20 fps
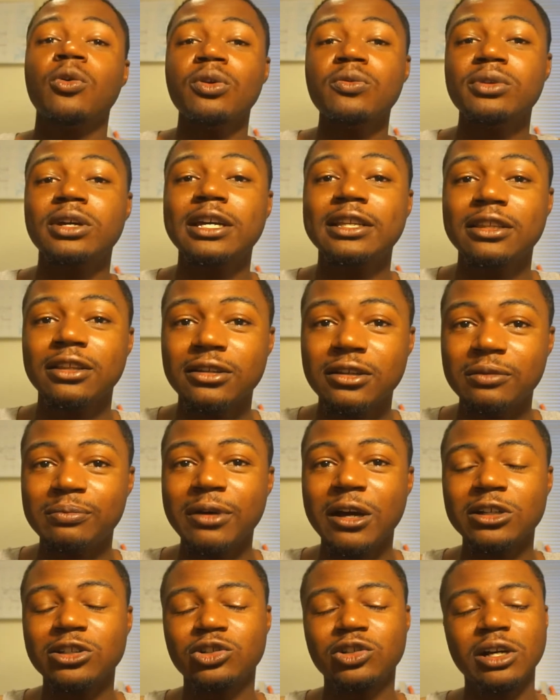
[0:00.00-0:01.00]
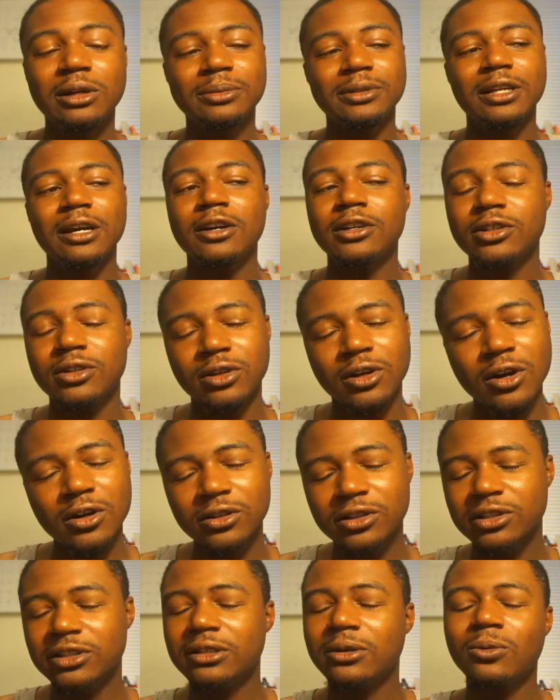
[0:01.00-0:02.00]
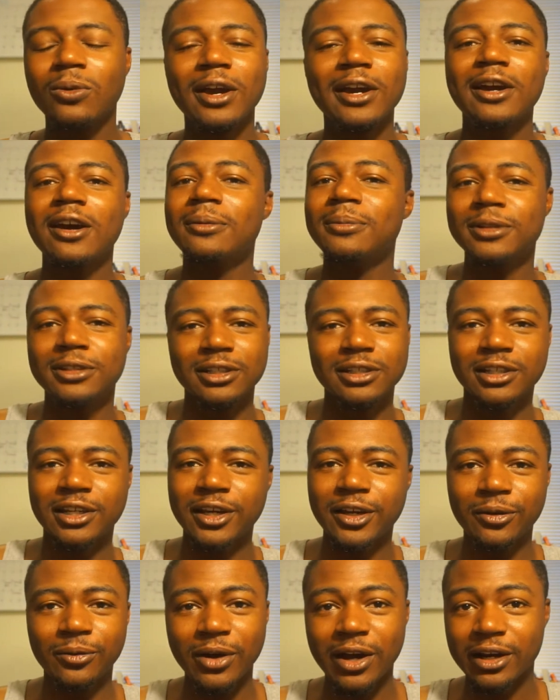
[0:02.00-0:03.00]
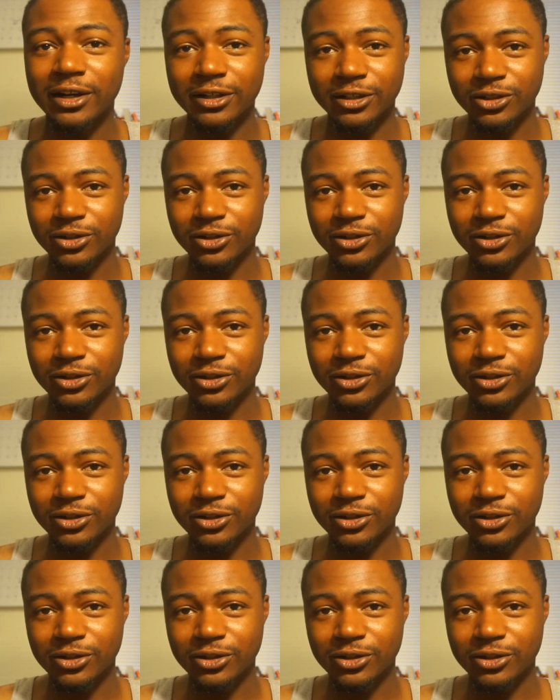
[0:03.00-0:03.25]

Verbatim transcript: We would get the little mouse traps out, you'll go to sleep, wake up, it's a dead rat in the